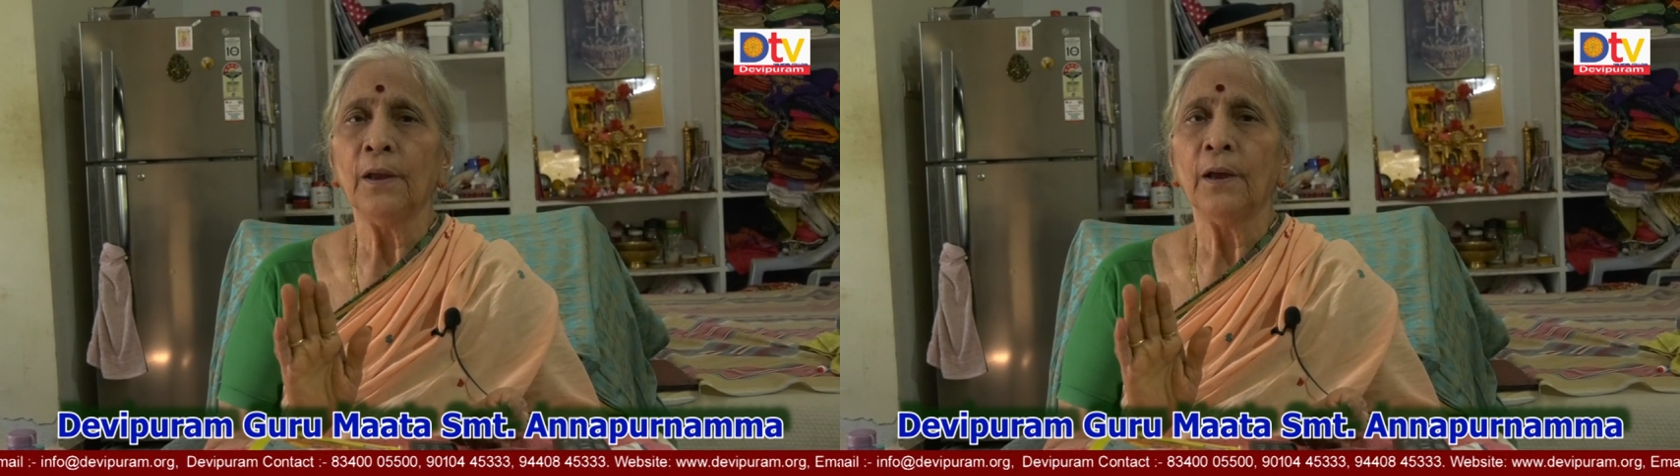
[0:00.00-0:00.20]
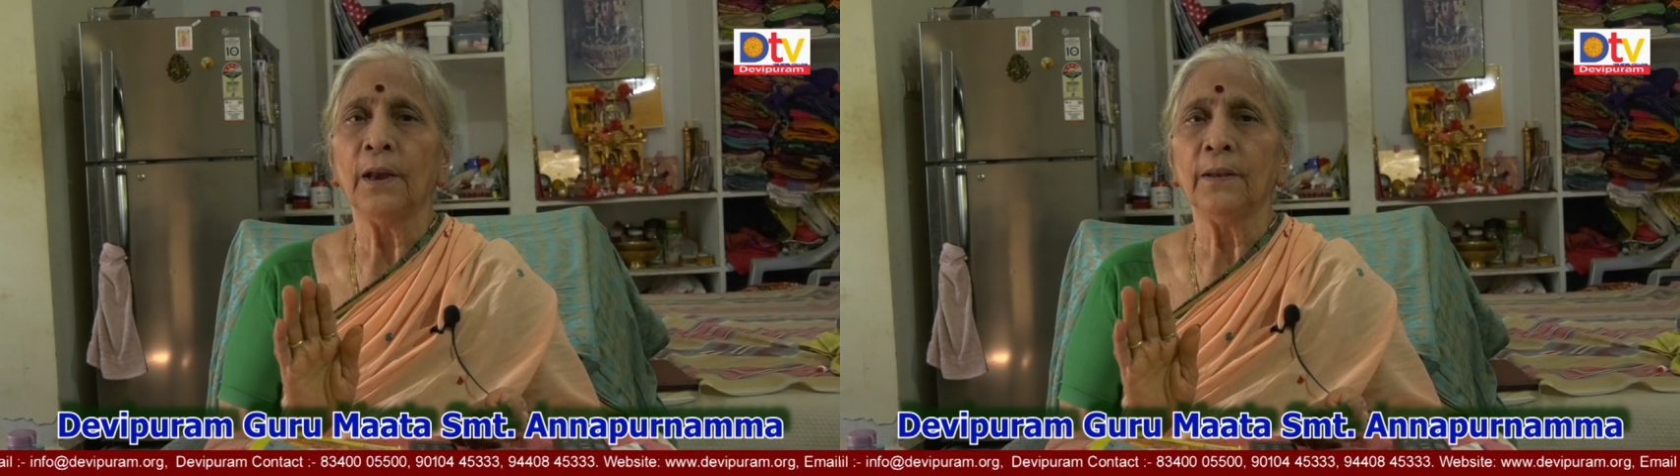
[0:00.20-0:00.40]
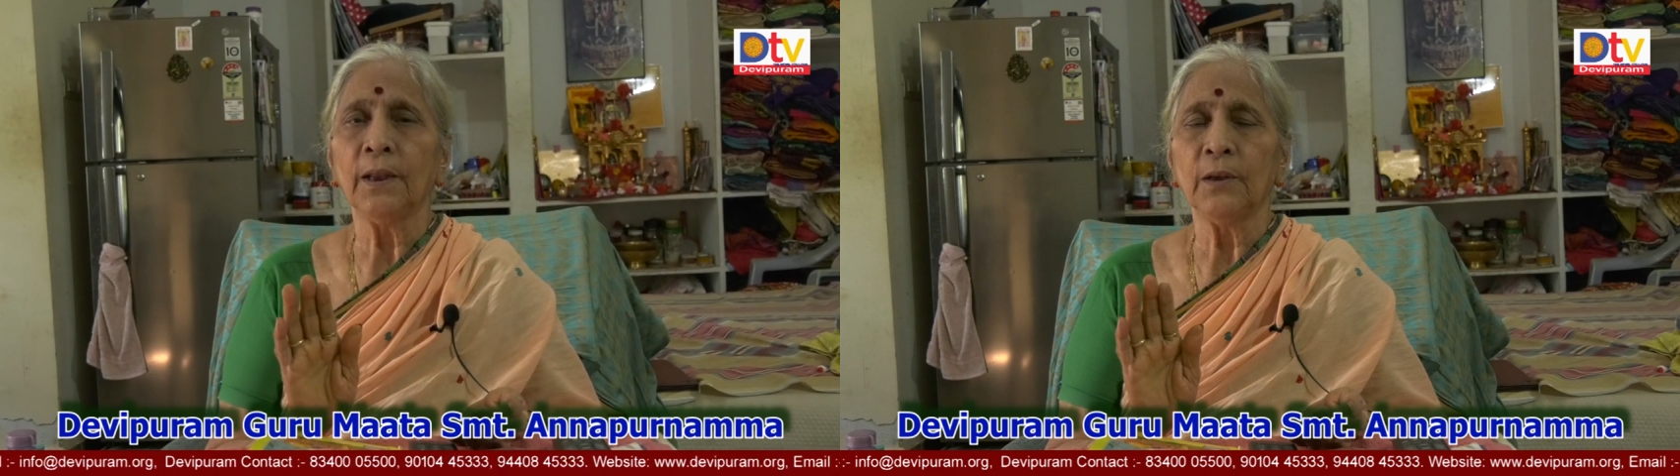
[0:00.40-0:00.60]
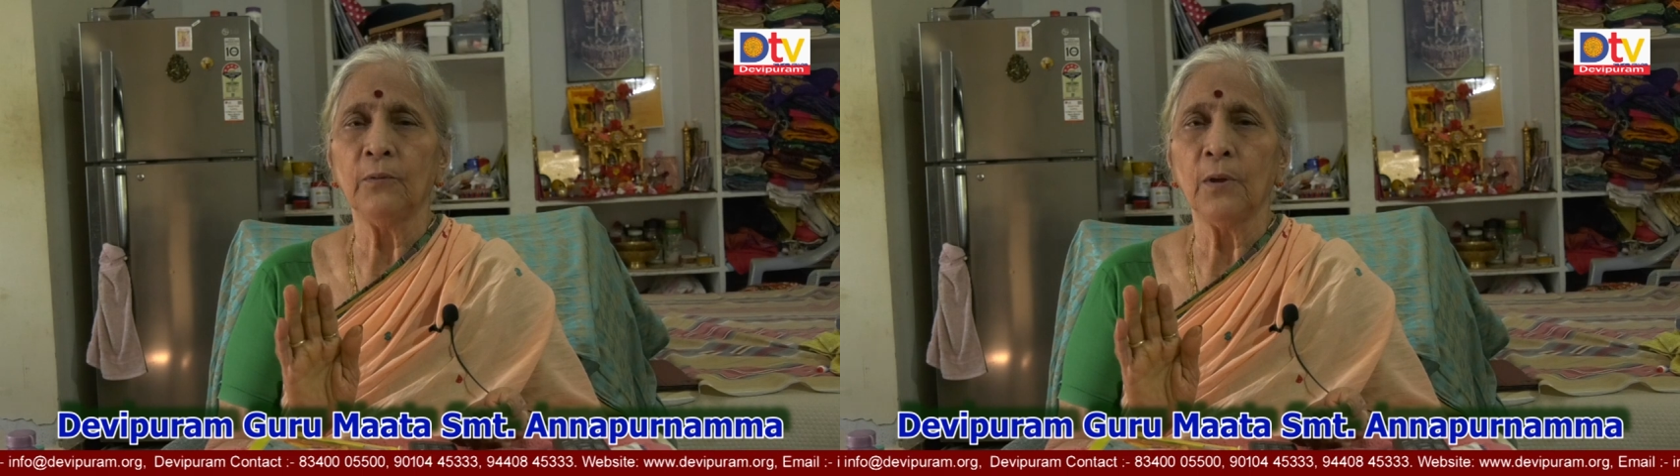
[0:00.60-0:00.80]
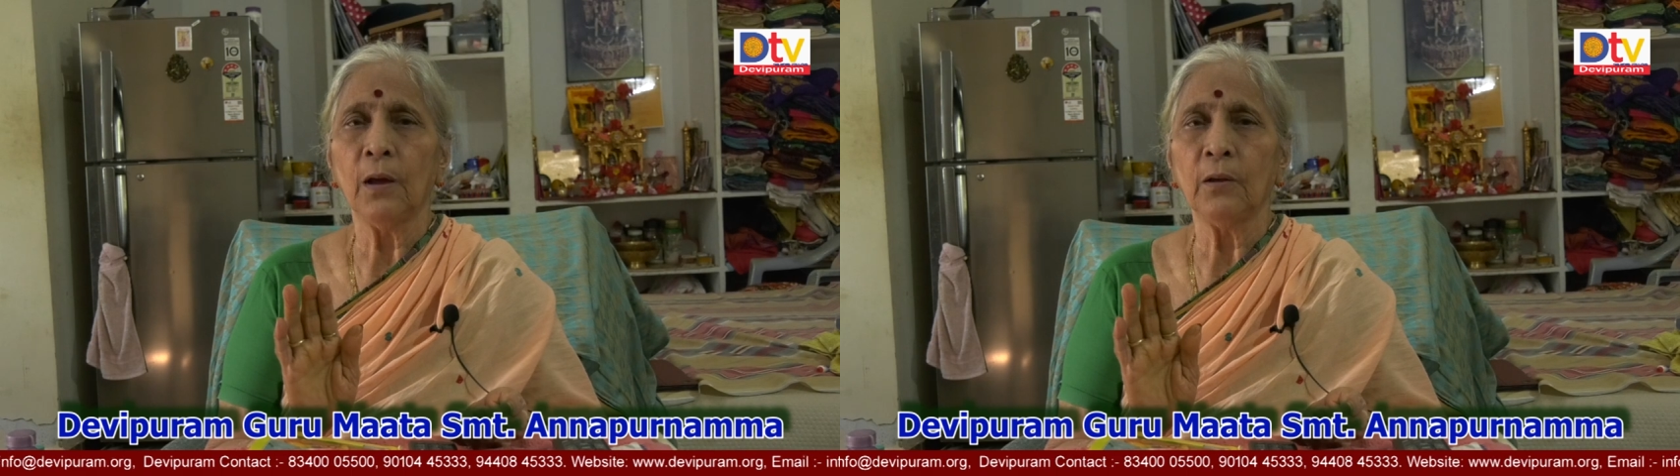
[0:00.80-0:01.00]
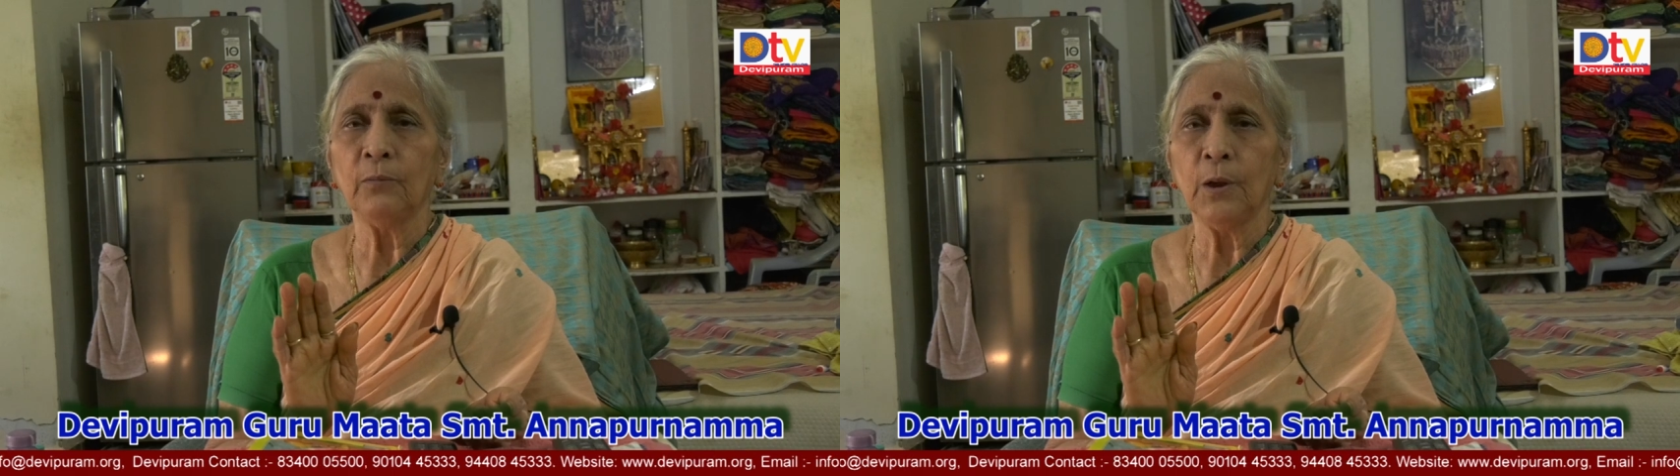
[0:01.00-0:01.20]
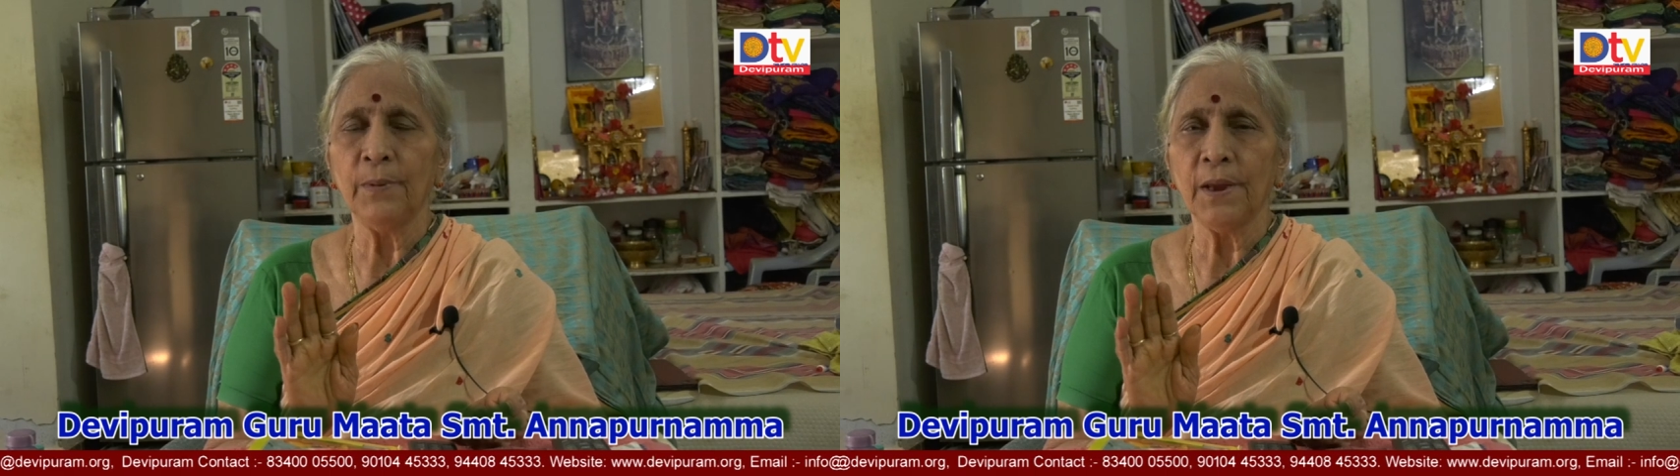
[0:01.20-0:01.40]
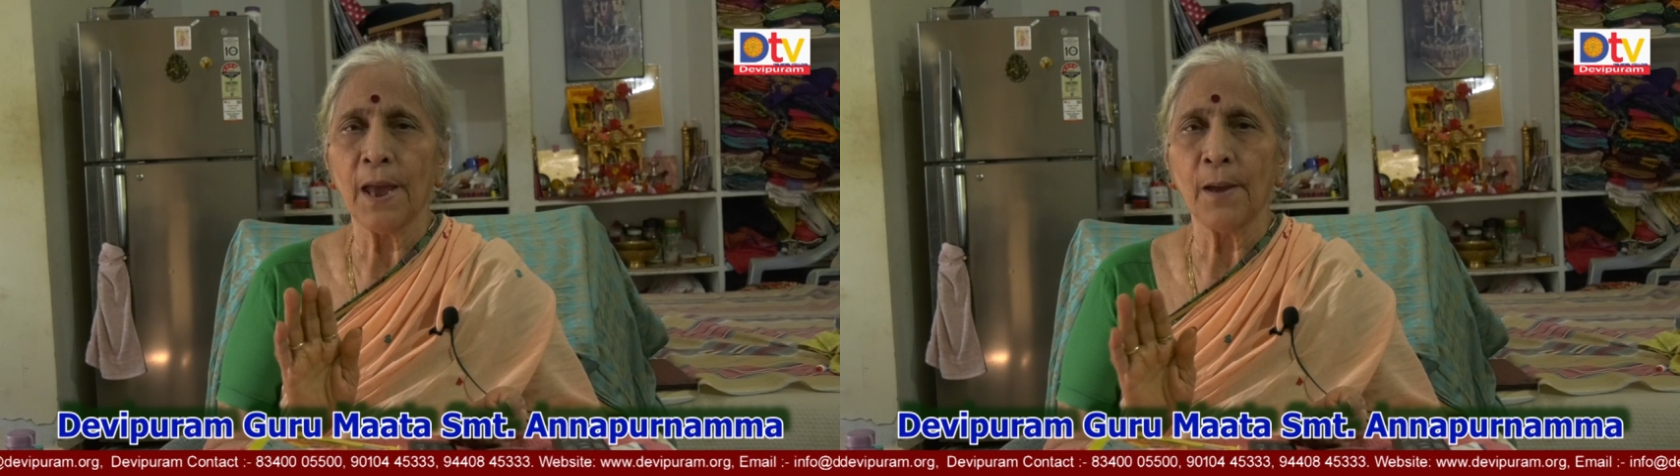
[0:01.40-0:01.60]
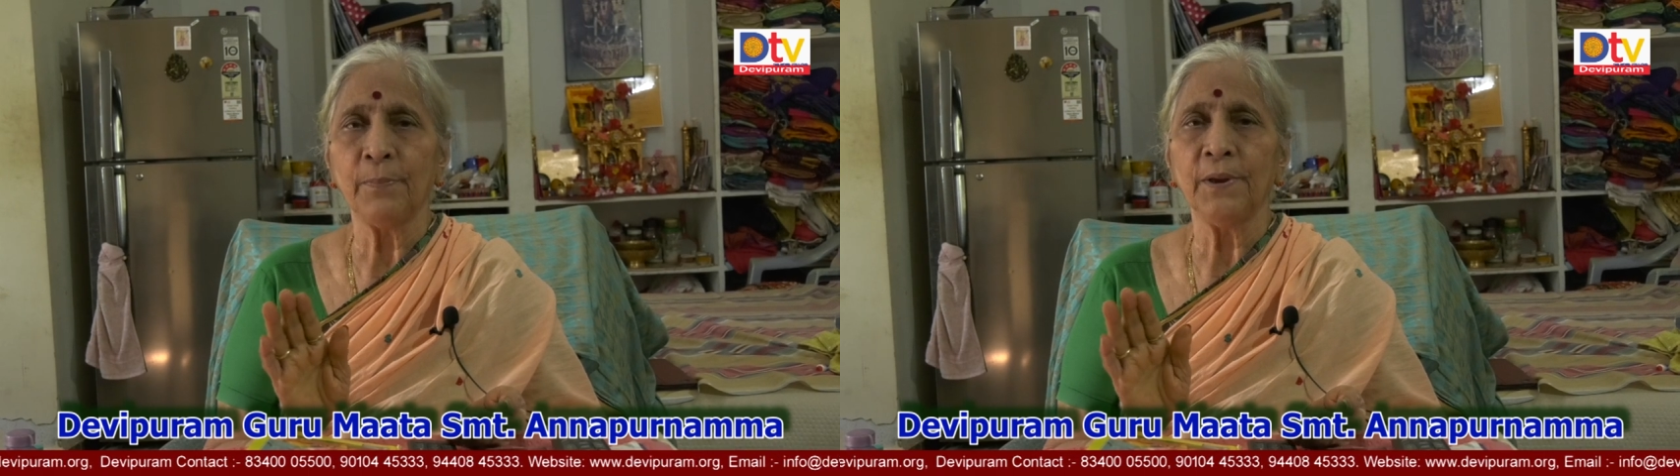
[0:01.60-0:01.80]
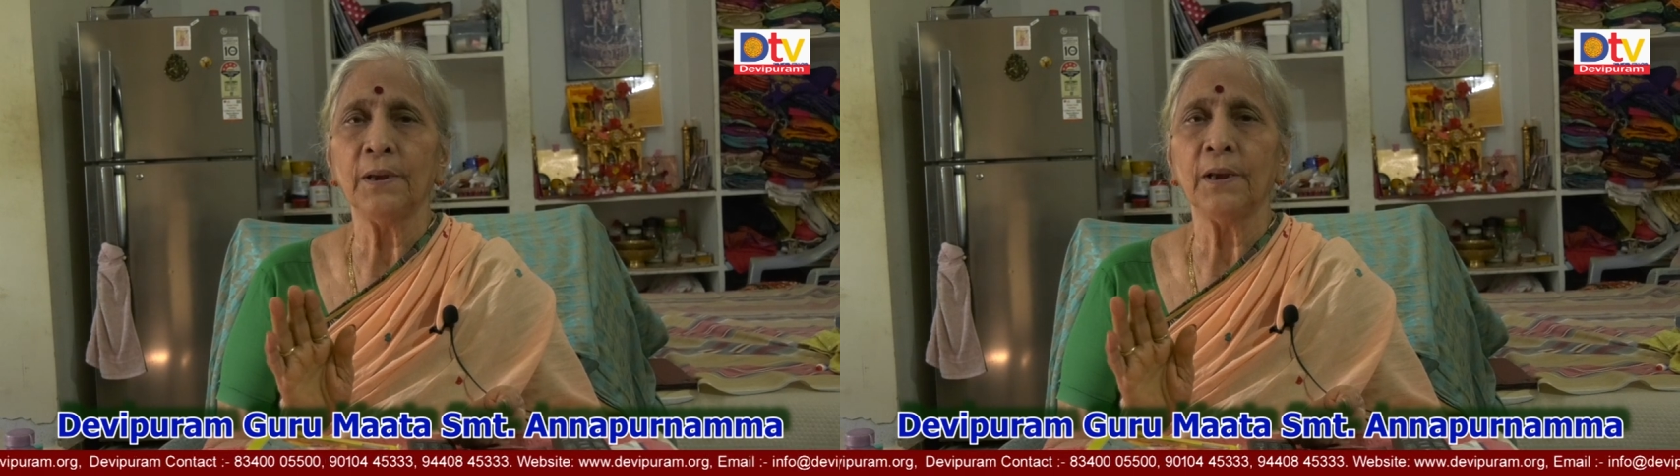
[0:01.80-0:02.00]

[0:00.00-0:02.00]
and then we all will be happy